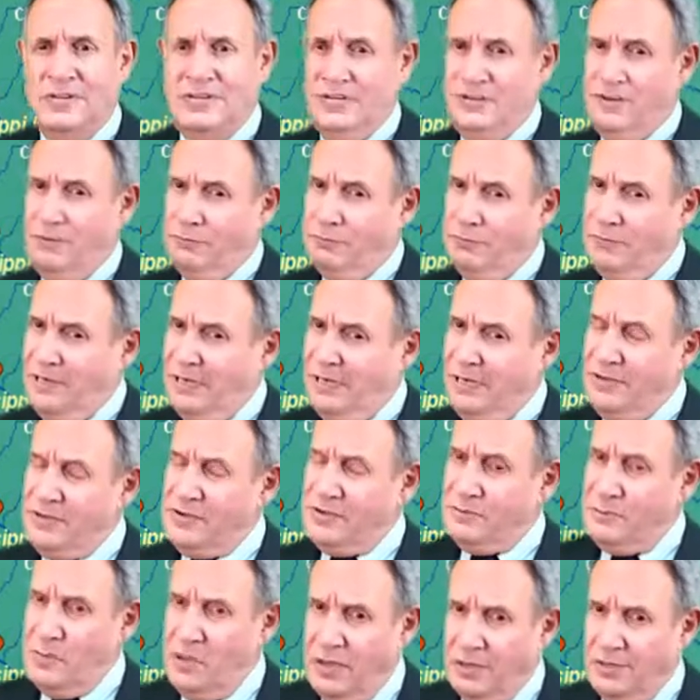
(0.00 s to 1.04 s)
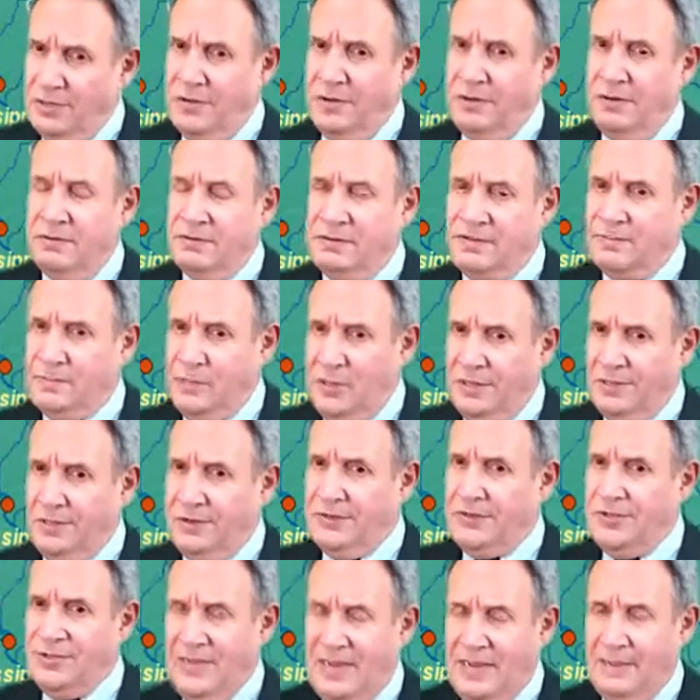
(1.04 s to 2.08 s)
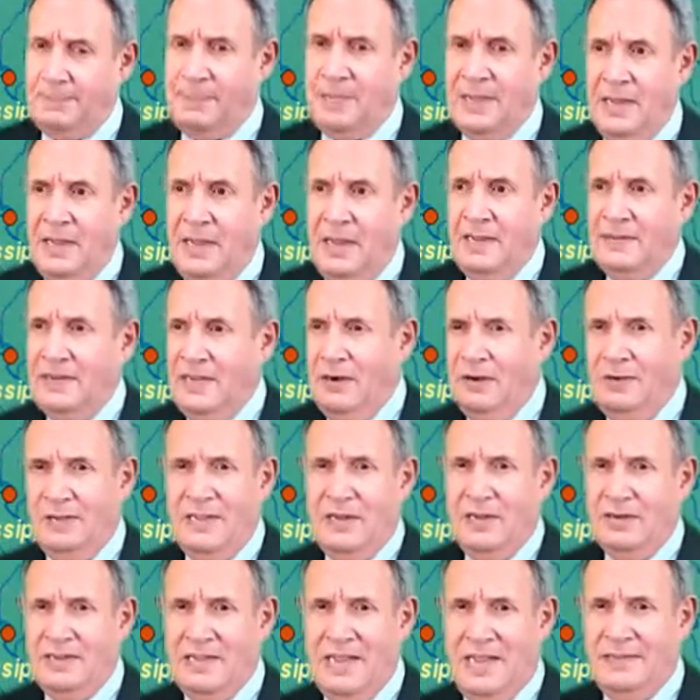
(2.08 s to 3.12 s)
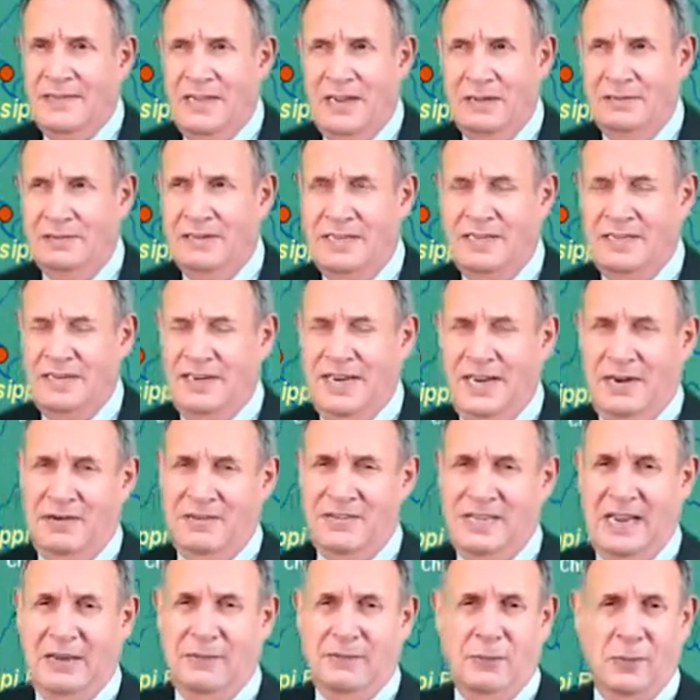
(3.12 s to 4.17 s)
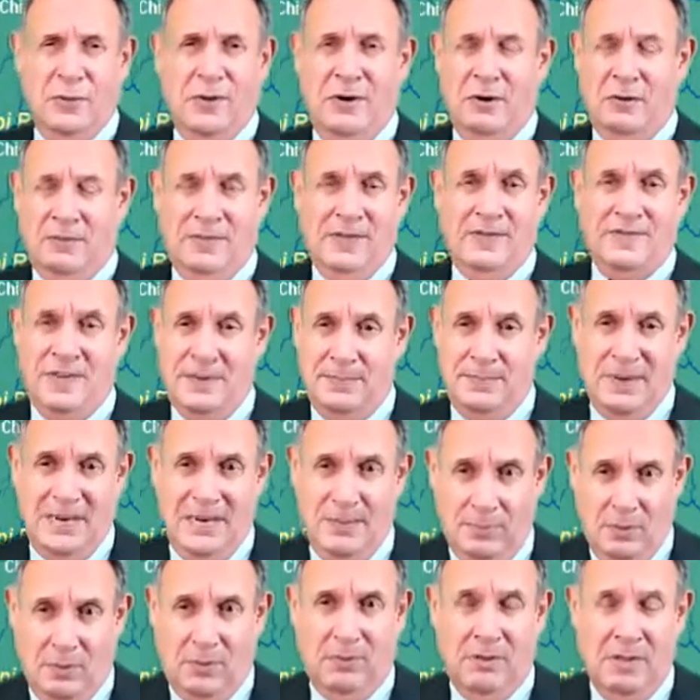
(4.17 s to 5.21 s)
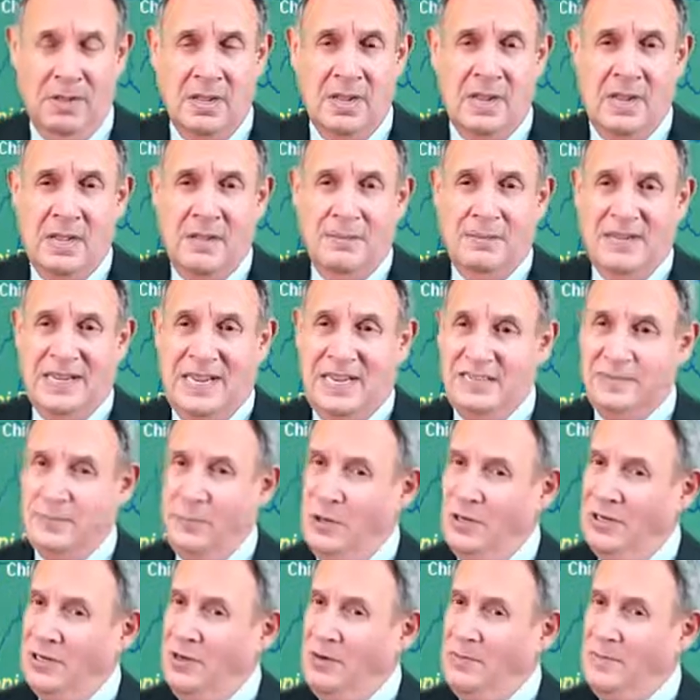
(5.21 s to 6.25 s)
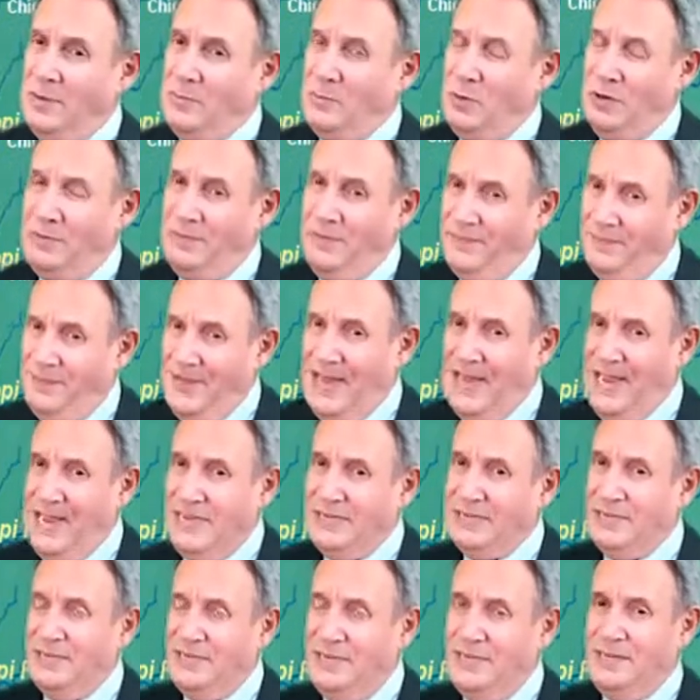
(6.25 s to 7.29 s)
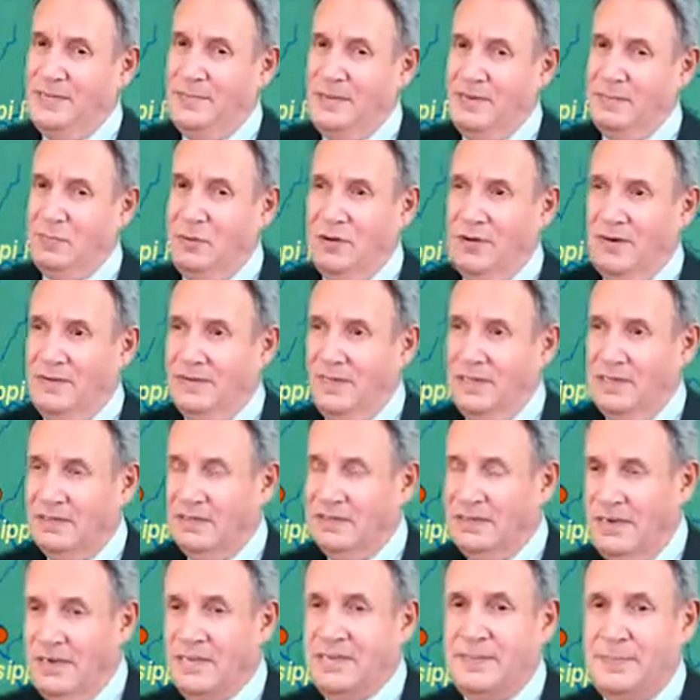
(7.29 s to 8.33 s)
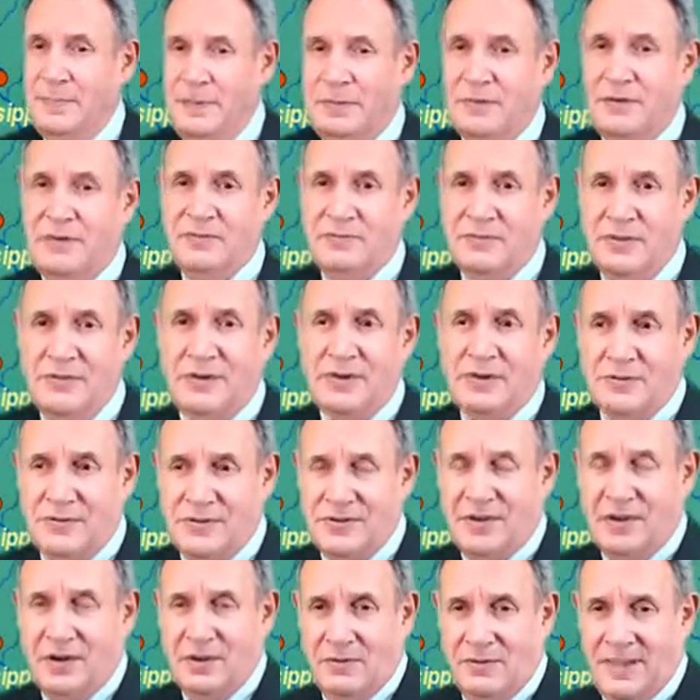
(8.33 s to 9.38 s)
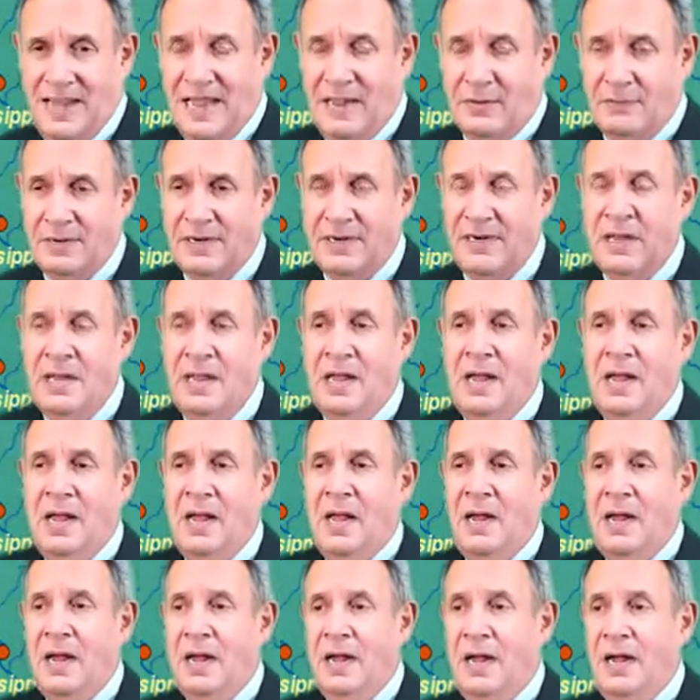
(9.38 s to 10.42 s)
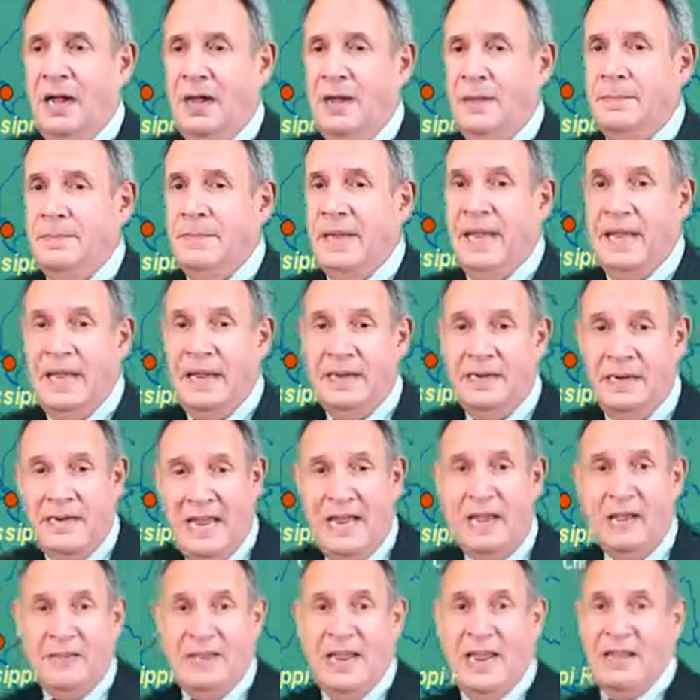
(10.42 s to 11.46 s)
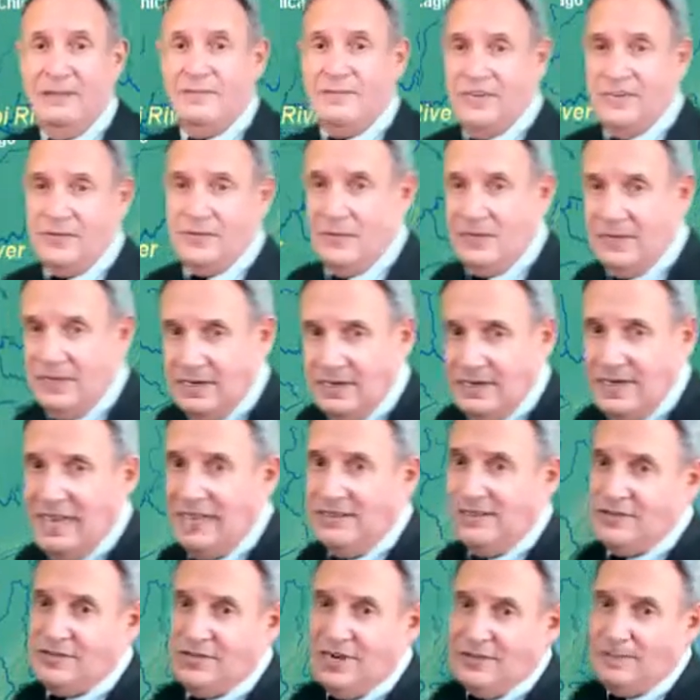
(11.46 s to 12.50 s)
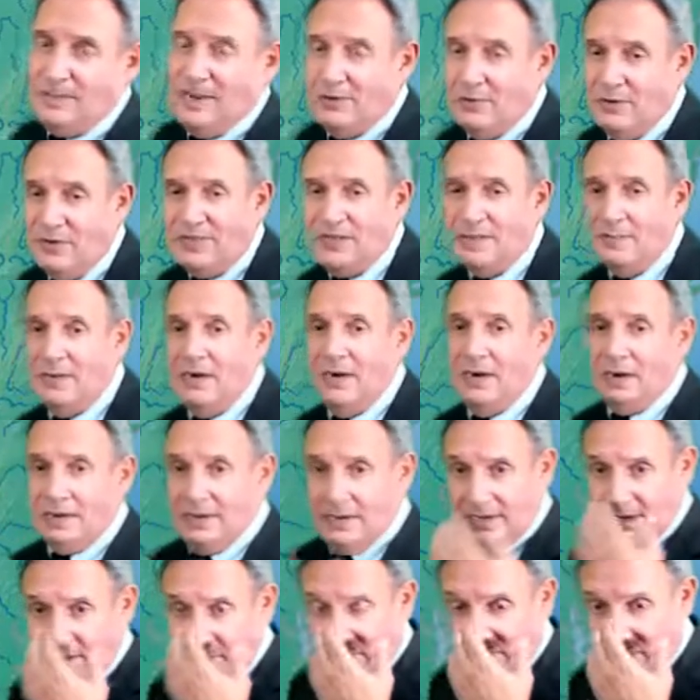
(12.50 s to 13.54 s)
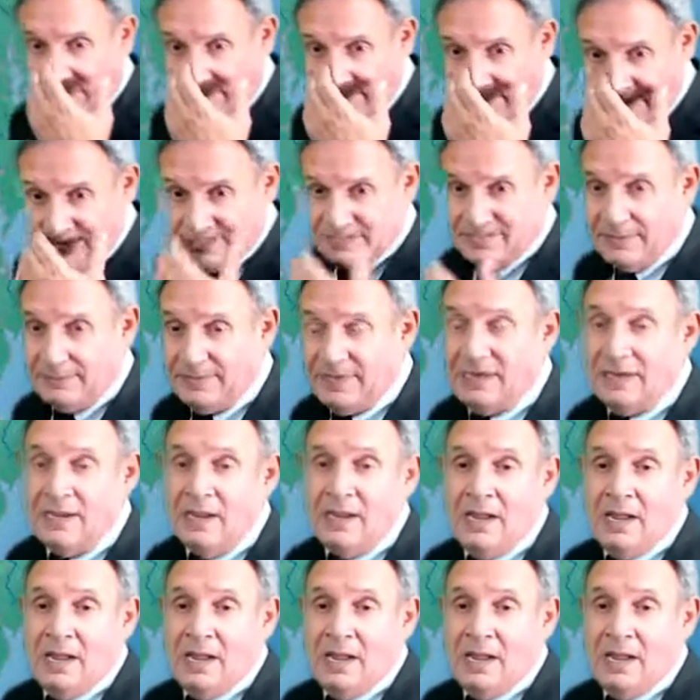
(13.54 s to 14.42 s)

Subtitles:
is a really smaller ship that only, I think, only carries like 40 or 50 people. But that's more a little bit more refined. You need to be more of an experienced river cruiser to go that one. And now they have this one. Now let's talk about North America. Here we go, the Mississippi.